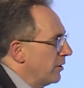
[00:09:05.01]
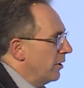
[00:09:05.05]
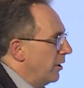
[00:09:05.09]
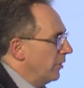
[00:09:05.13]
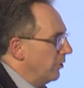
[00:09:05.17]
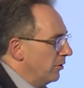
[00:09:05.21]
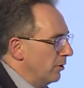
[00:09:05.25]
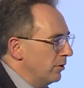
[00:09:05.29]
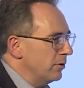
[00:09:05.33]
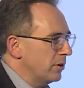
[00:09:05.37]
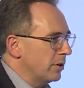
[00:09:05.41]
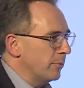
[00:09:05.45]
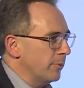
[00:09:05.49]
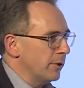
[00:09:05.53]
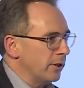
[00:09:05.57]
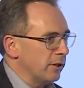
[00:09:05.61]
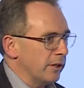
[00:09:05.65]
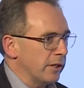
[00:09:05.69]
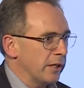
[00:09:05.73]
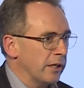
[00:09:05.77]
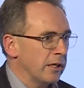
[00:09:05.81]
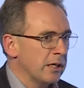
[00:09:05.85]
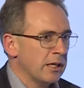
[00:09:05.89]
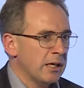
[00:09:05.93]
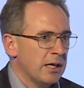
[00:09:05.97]
And
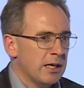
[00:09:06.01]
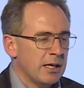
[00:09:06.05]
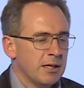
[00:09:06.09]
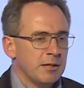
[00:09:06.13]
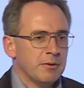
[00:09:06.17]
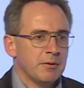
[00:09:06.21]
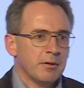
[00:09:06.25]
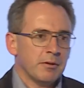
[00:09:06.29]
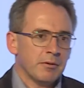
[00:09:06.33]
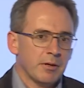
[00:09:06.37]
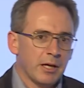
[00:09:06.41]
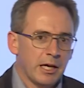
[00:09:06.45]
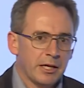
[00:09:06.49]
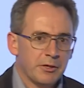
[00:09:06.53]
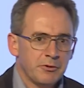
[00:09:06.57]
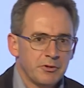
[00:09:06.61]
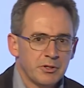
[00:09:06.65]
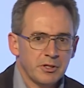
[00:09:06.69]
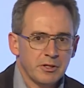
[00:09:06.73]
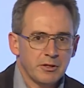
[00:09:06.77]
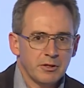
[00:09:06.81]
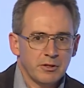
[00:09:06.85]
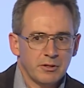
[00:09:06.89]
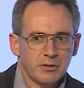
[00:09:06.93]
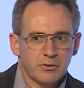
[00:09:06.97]
ultimately, I don't think
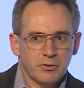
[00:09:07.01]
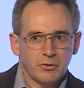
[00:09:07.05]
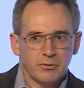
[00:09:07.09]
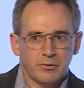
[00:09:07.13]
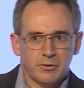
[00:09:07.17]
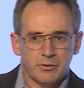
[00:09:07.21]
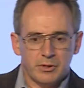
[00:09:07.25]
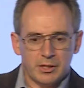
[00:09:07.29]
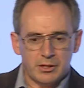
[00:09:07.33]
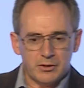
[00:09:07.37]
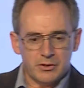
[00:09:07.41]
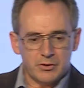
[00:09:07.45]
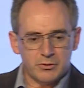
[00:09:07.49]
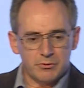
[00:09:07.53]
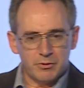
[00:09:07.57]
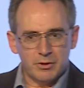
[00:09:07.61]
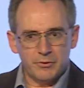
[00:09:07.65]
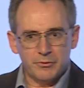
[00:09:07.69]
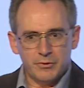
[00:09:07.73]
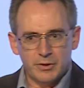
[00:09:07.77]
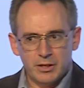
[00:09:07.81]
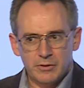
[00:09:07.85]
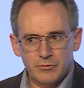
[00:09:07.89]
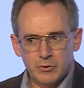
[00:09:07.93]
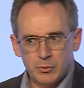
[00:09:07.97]
in the next
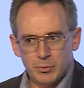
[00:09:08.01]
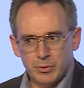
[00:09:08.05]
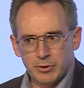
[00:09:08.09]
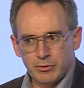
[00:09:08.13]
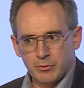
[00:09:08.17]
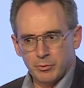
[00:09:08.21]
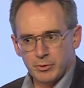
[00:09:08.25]
3-5 year period,